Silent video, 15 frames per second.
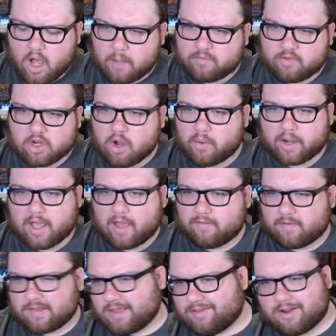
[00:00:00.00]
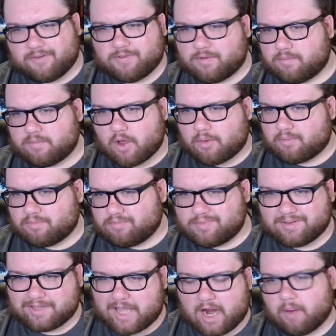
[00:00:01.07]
if you don't want to have, if you don't care